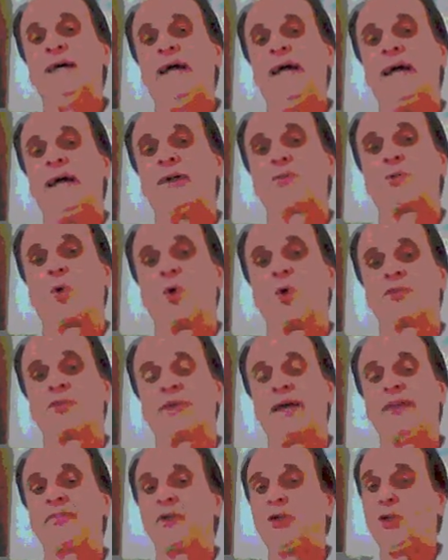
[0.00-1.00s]
And of course
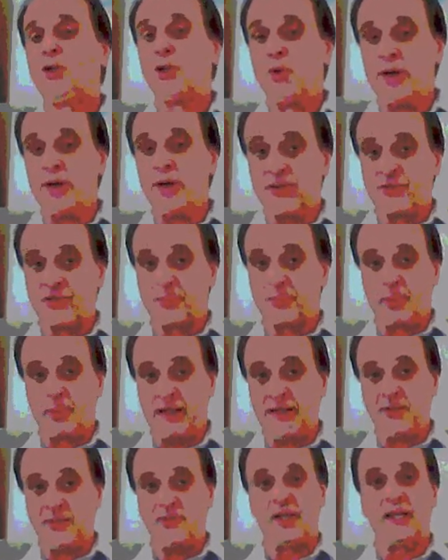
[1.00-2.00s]
at the UN
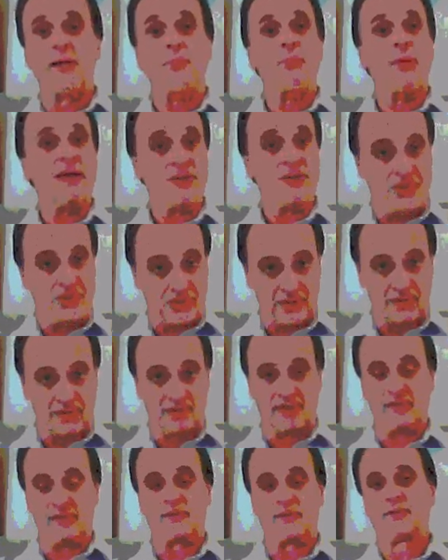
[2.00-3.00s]
speech he
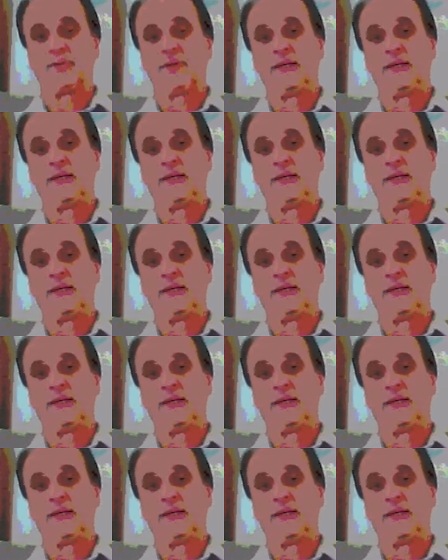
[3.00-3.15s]
mentioned it.